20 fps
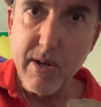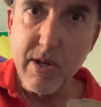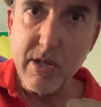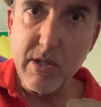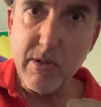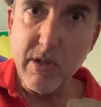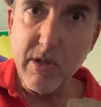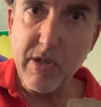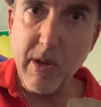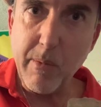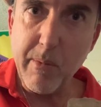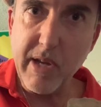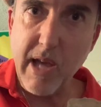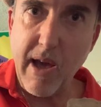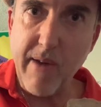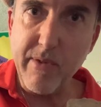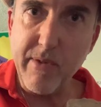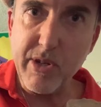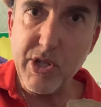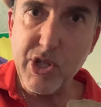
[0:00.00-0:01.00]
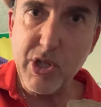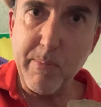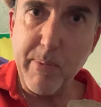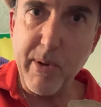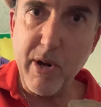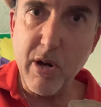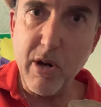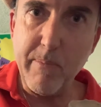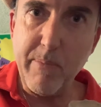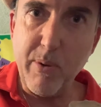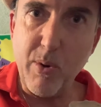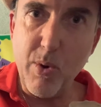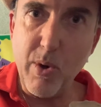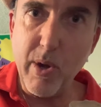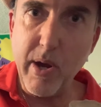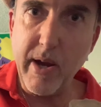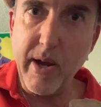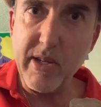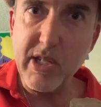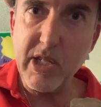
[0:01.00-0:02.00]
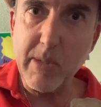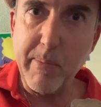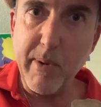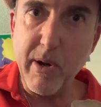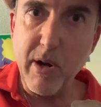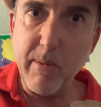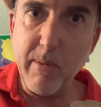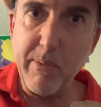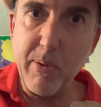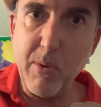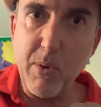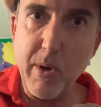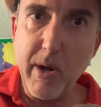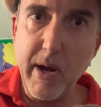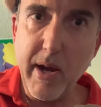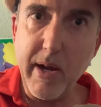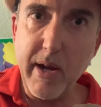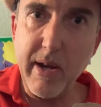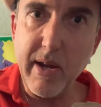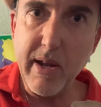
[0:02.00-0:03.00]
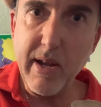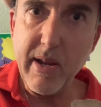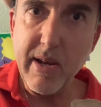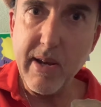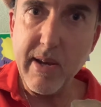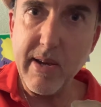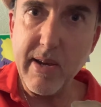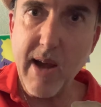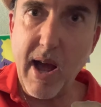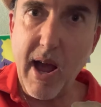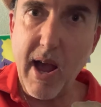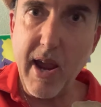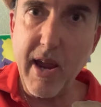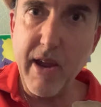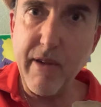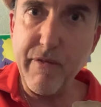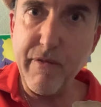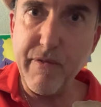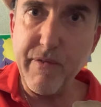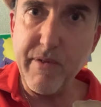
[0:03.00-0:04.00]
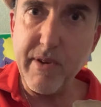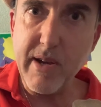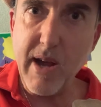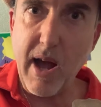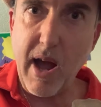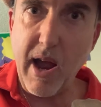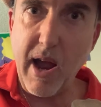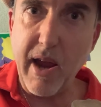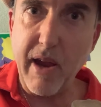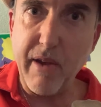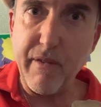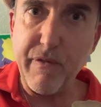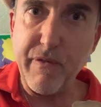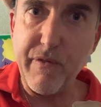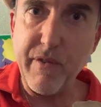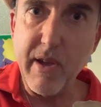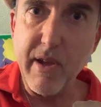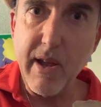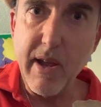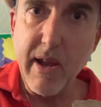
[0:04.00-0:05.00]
So it looks like we have a spear point, spear point, knife, knife,